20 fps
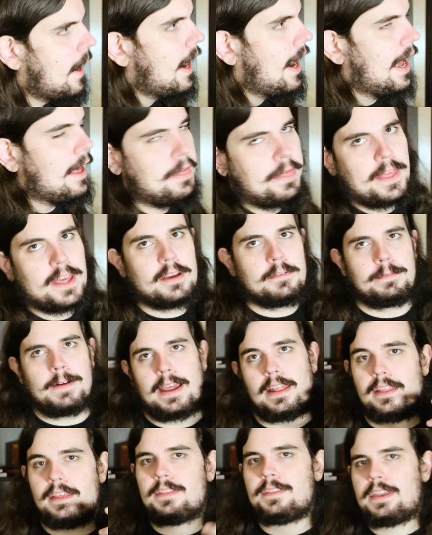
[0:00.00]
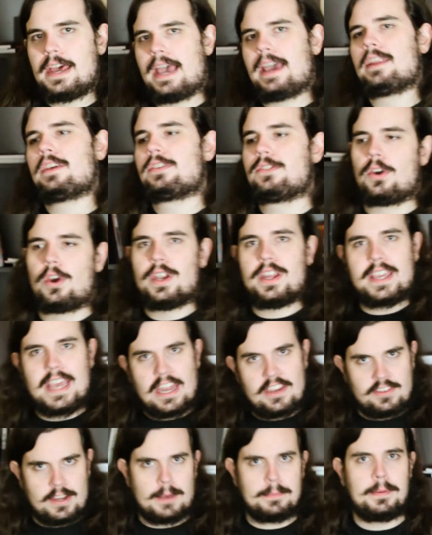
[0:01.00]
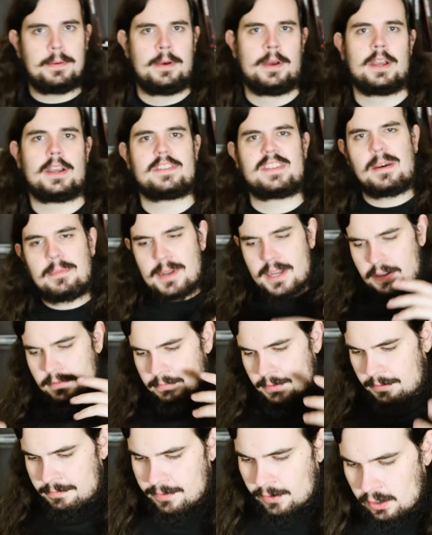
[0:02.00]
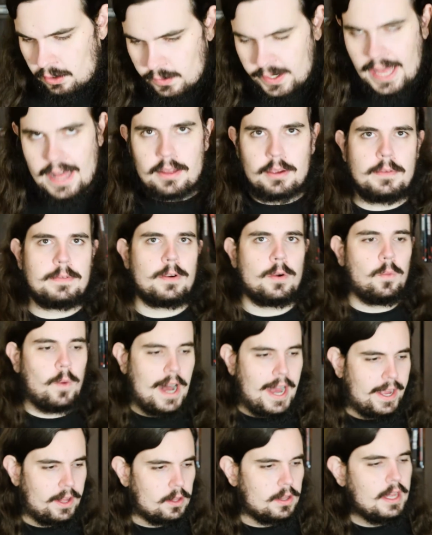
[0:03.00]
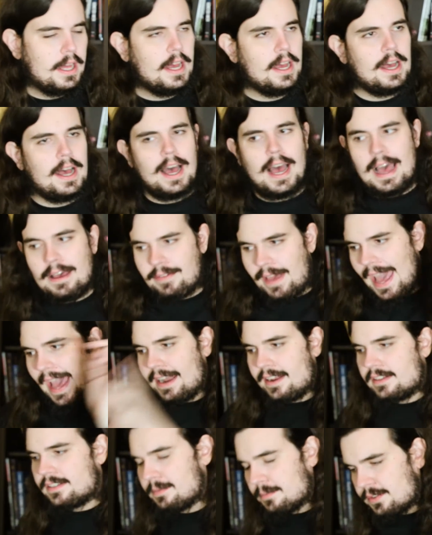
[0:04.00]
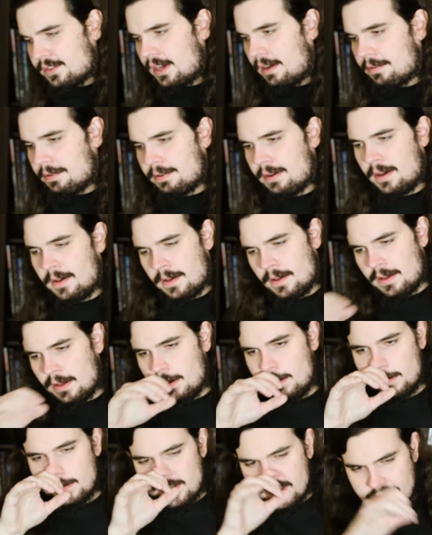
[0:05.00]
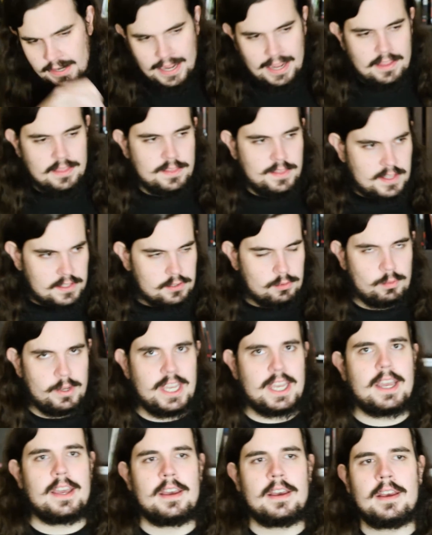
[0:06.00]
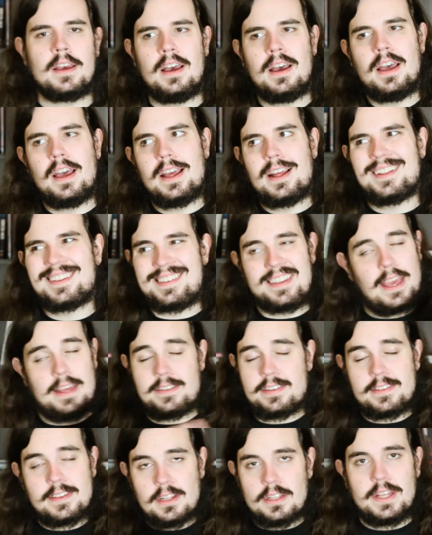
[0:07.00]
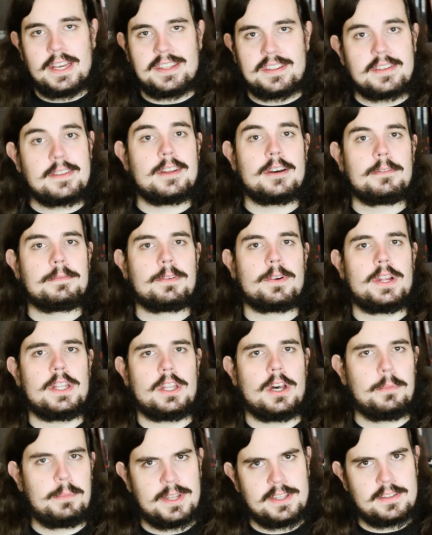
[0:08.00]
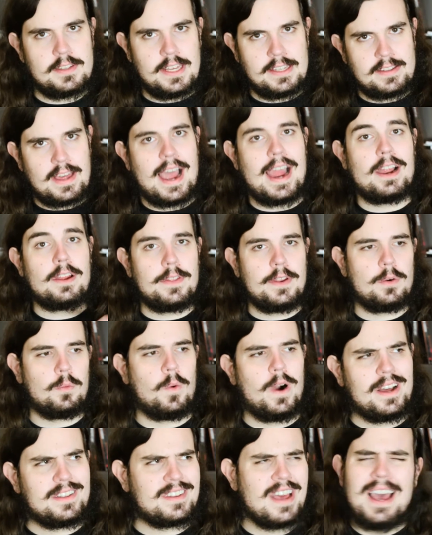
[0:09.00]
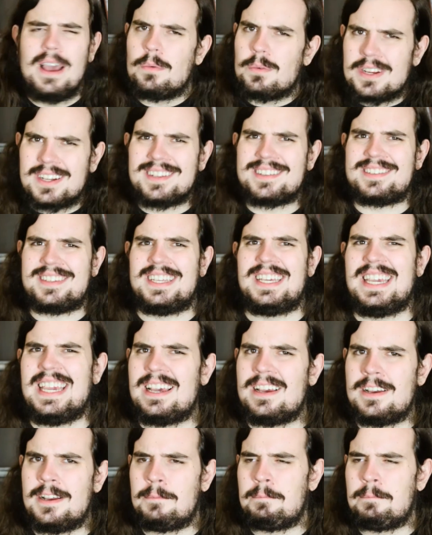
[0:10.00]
I think finally the diet is starting to catch up because I've been at a very low calorie for a while. I've added some stuff to the diet this week. It's, it's still it's still very low, but it's it's higher than it was. We're gonna see